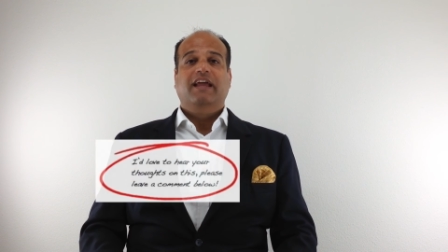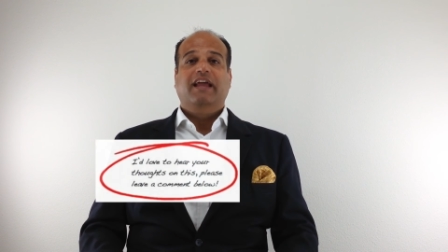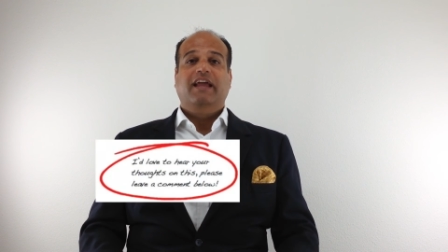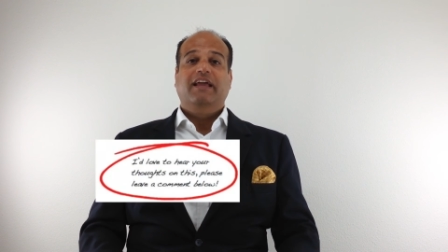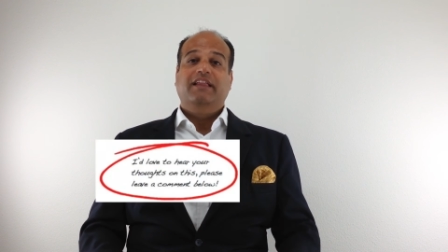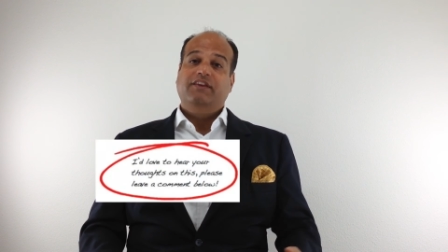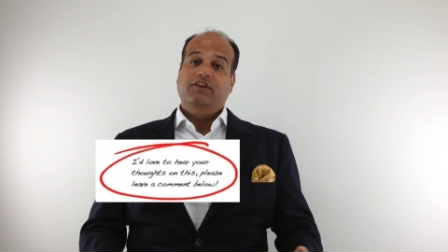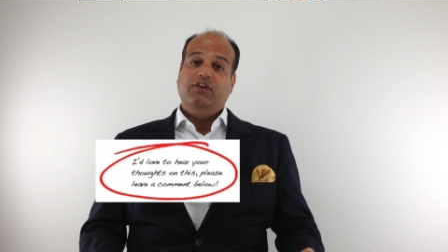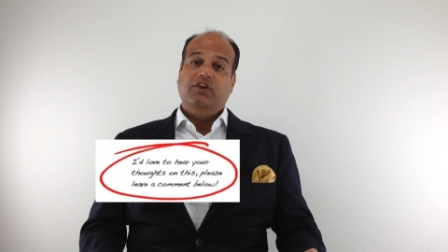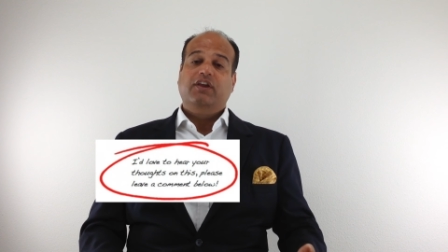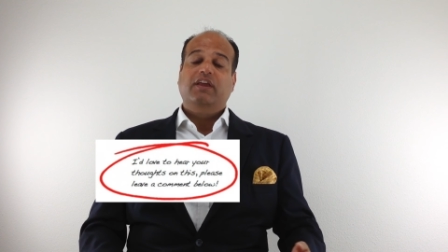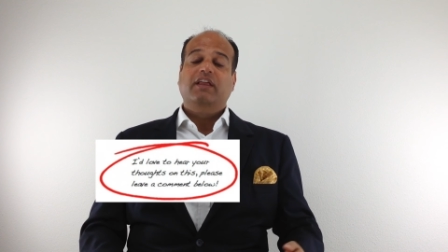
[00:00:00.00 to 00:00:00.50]

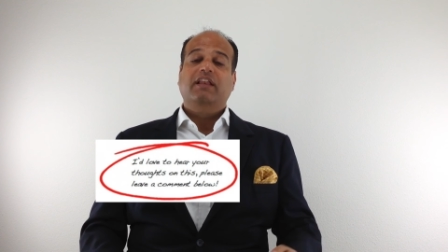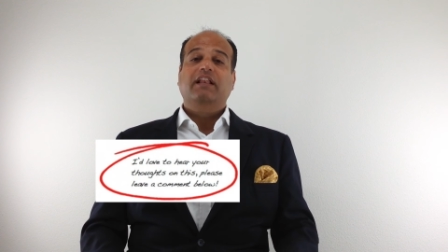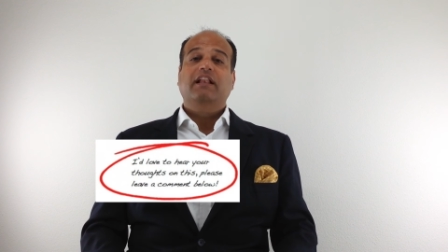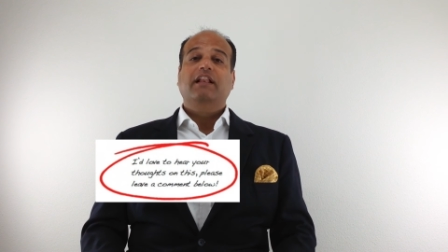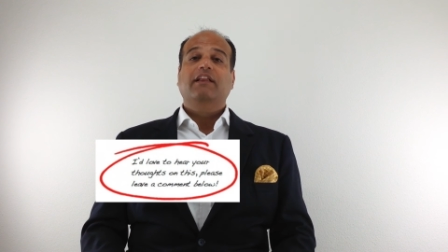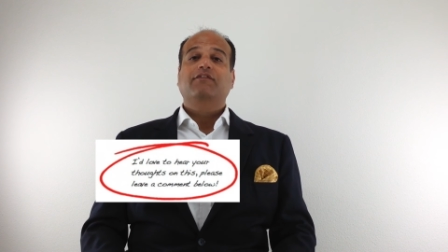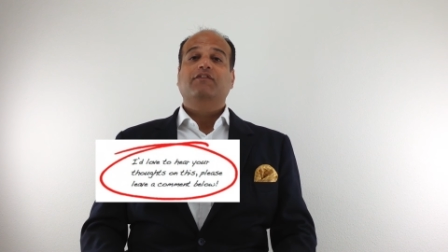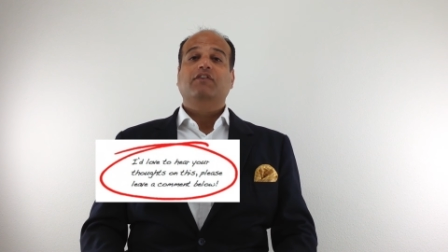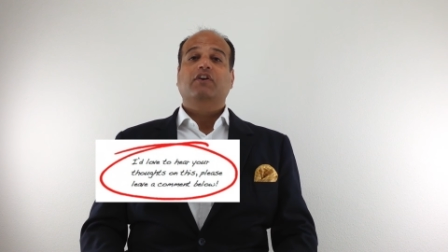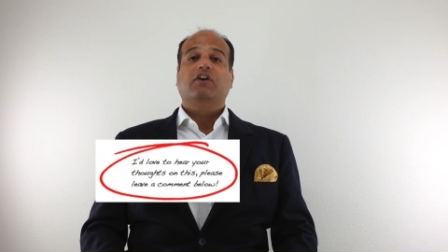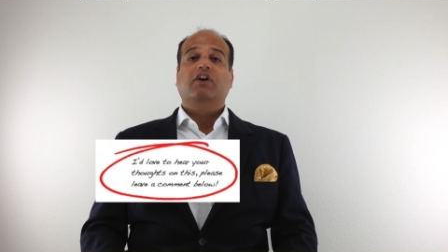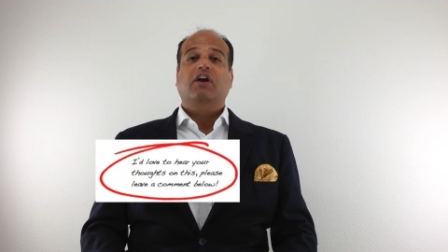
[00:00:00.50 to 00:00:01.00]
And you can
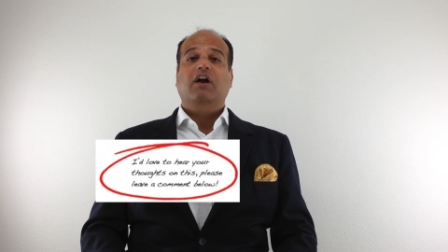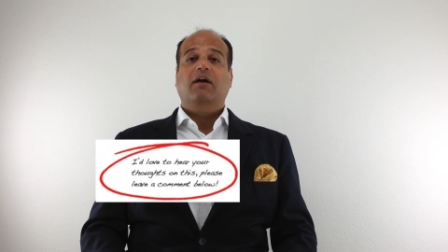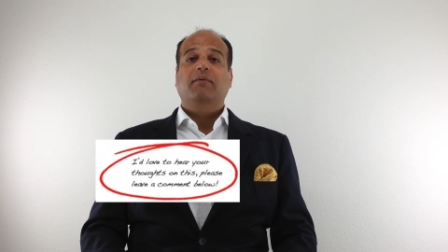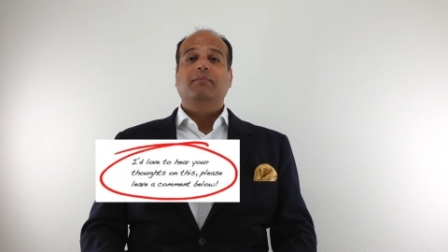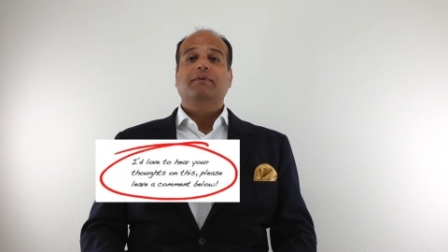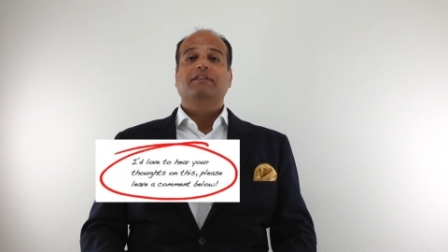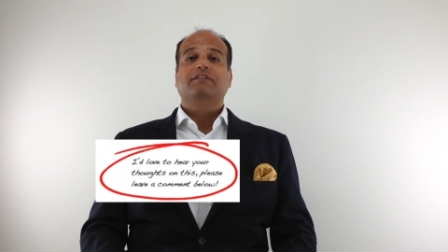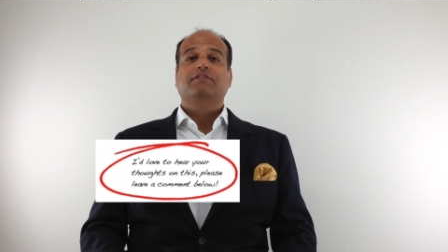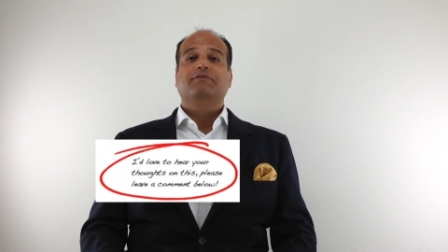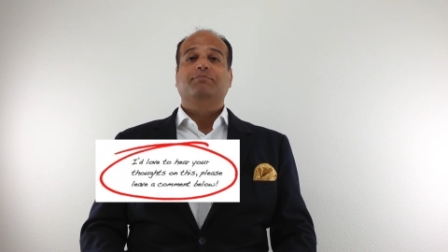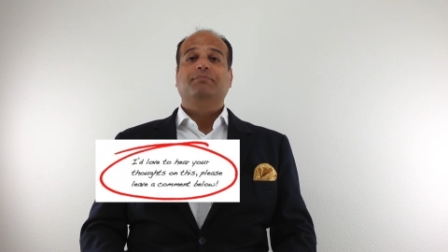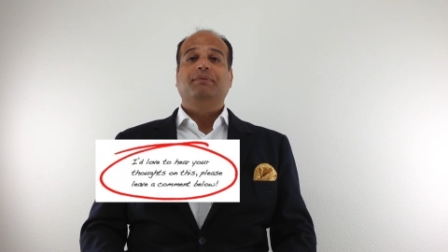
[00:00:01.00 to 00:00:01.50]
leave your
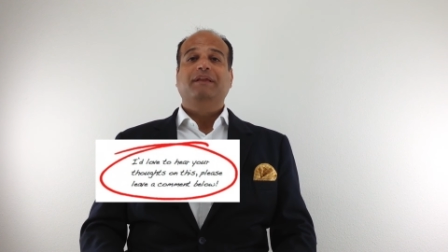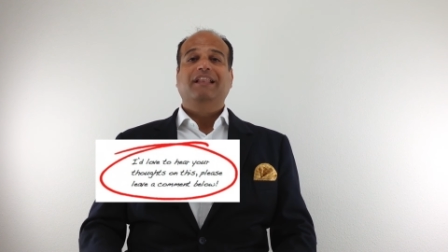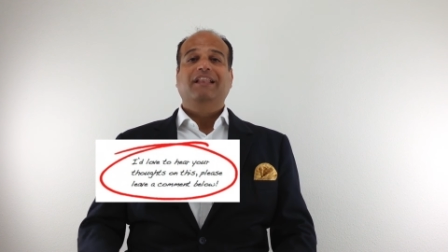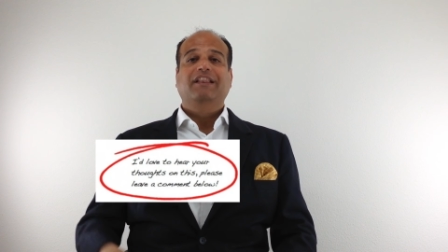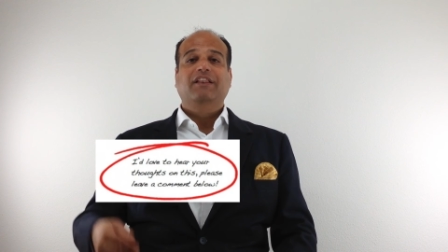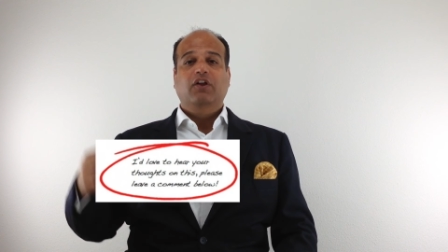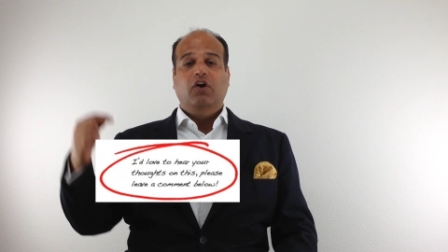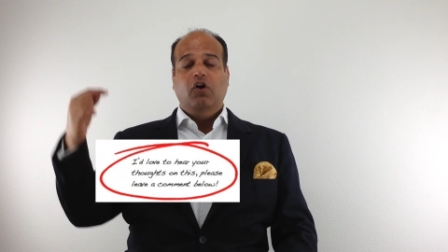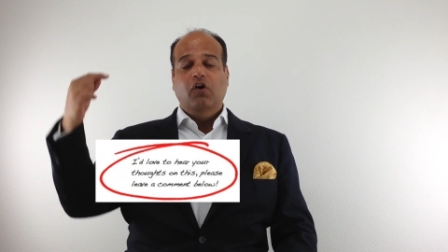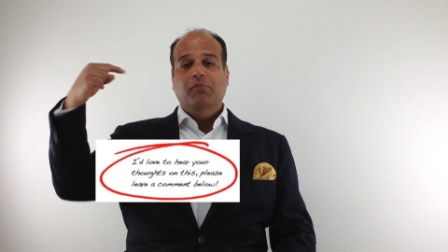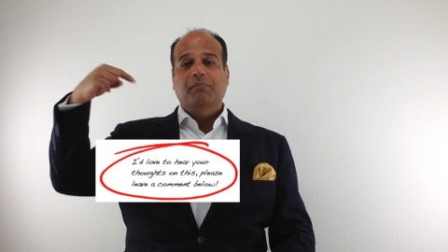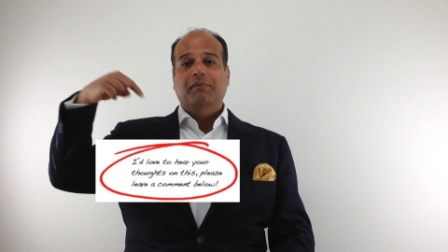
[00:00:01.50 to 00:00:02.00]
comments
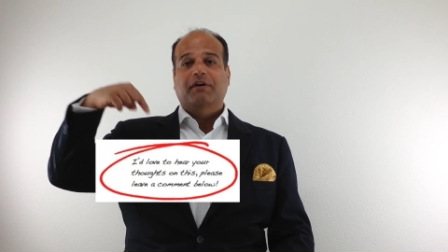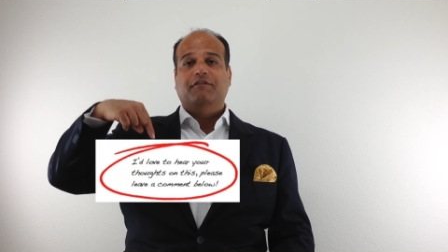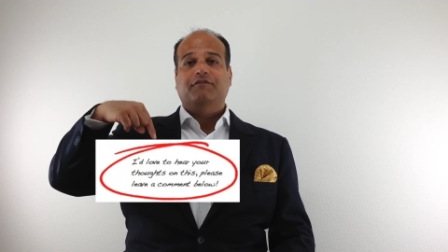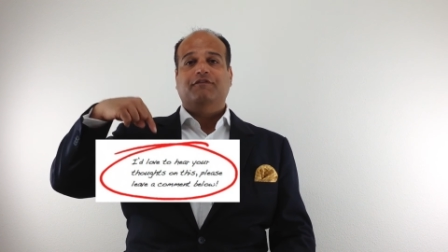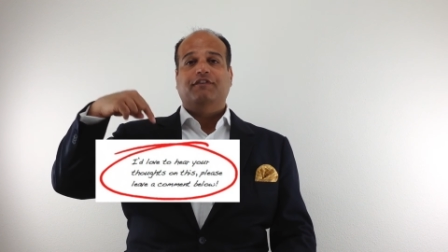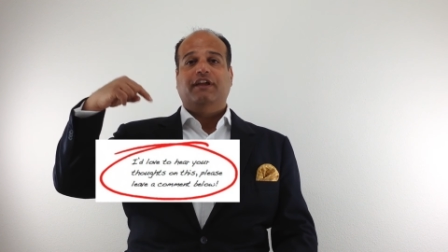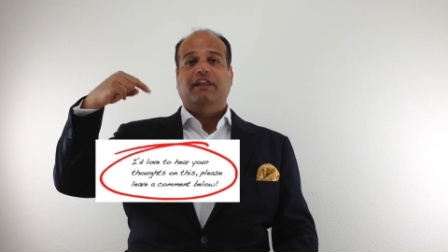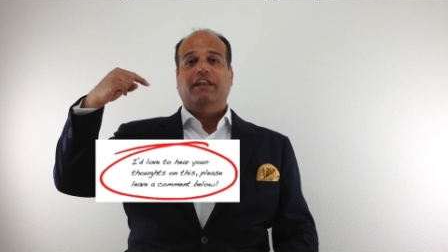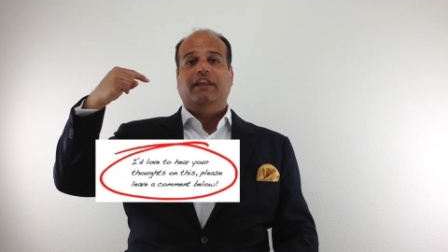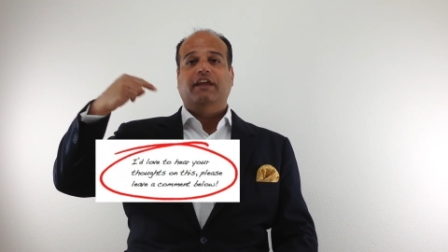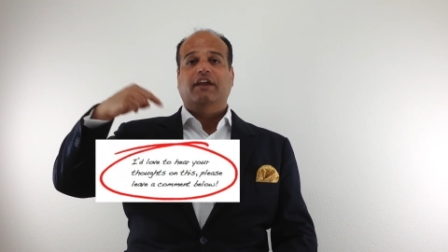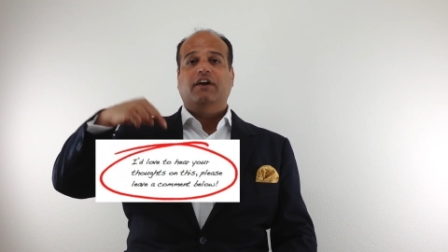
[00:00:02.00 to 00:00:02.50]
below my
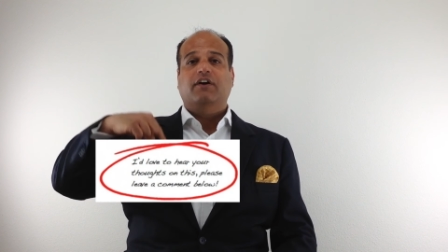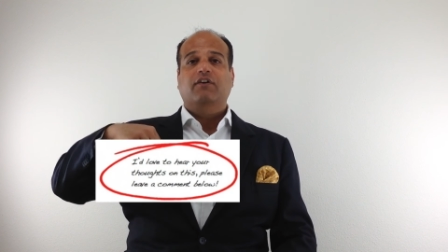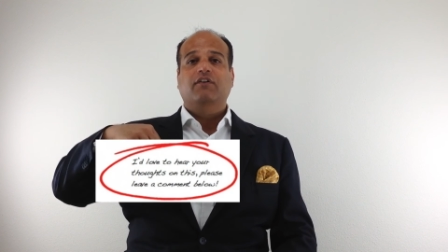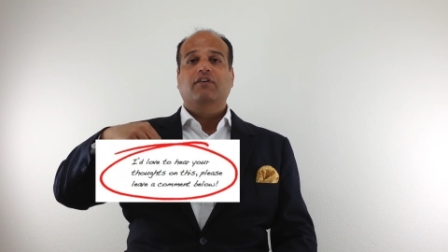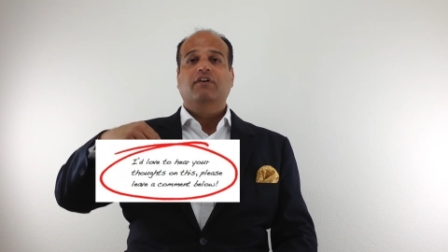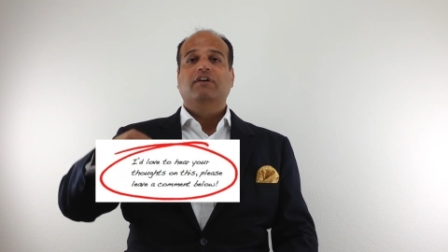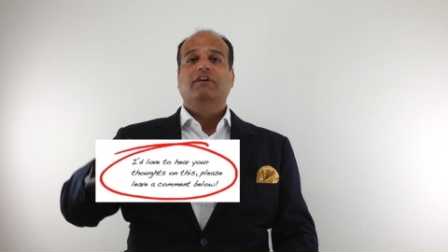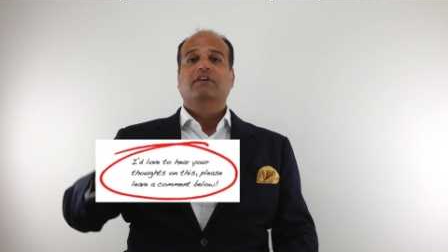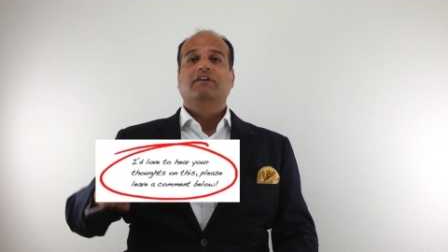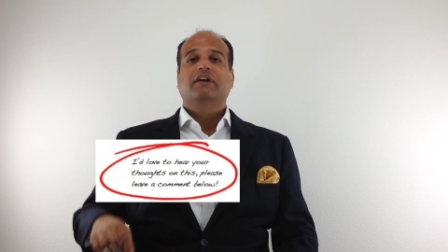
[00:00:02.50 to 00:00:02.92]
video,